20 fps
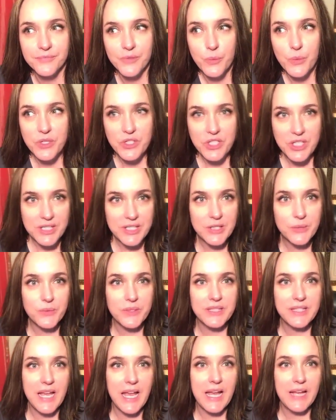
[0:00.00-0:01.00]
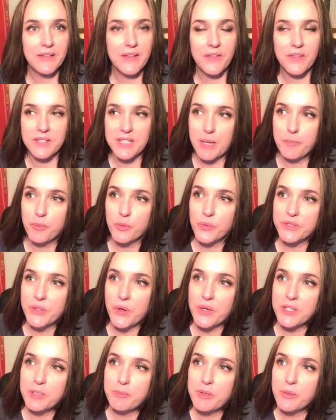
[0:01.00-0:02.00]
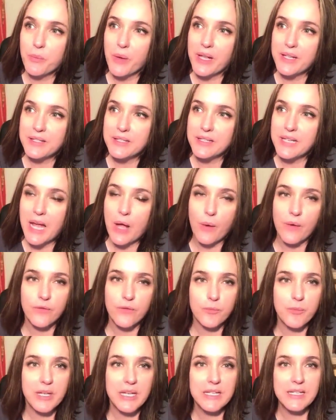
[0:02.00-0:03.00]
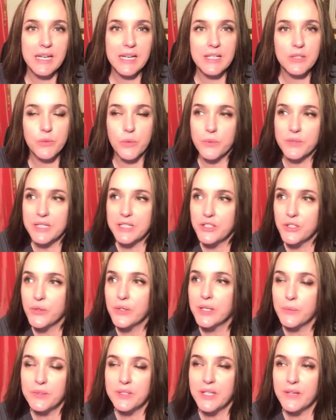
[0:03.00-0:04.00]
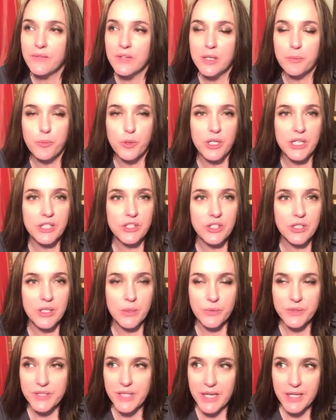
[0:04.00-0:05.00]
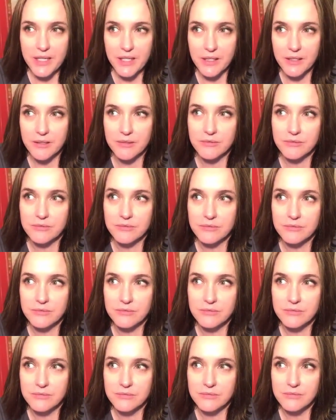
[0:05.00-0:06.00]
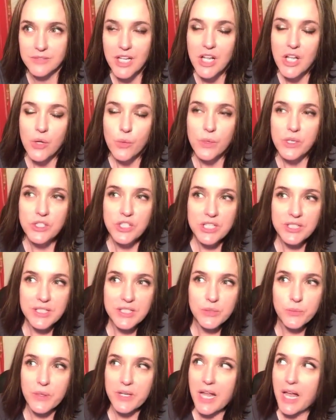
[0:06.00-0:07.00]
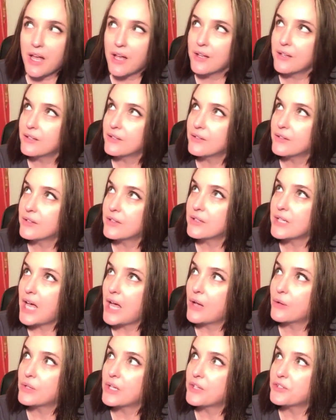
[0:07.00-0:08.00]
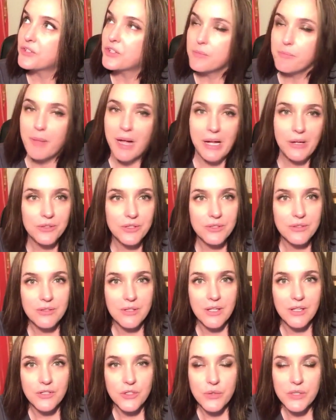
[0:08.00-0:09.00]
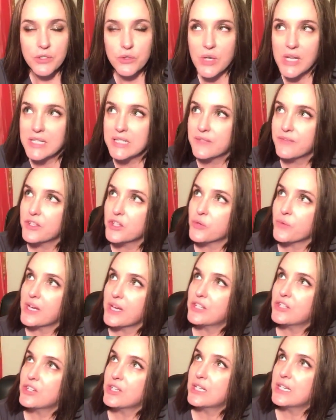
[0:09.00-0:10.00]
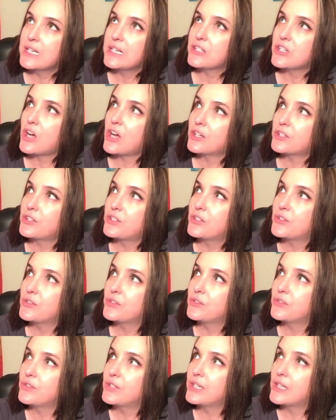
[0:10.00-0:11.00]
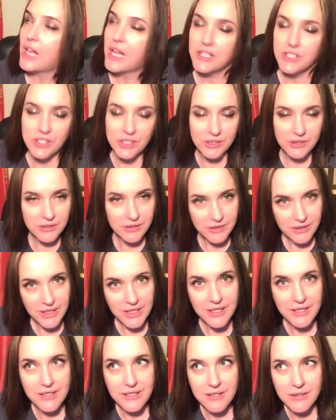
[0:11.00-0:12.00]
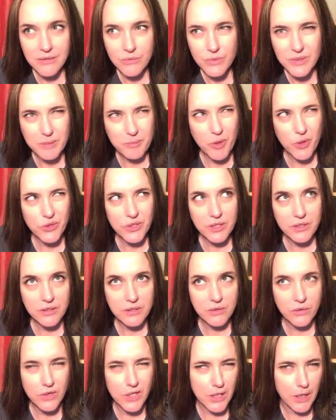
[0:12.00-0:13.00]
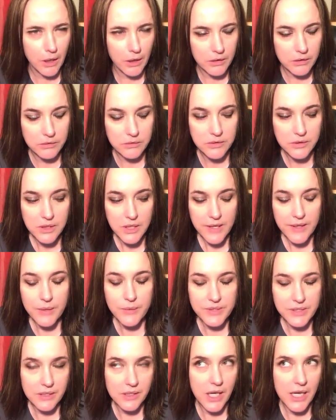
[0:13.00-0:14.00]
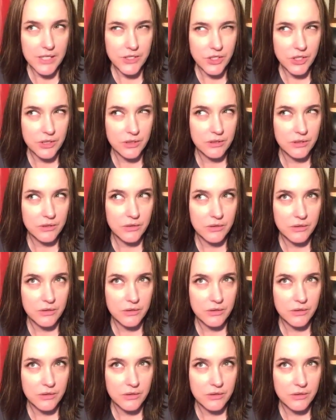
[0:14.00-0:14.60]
When Jesus was saying that the temple was going to be rent in however many days, what was he doing? He was giving a prediction. It was psychic. When Jesus went on out onto the mount uh, during transfiguration and he talked to Elijah and was it Moses or Enoch? I think it was Elijah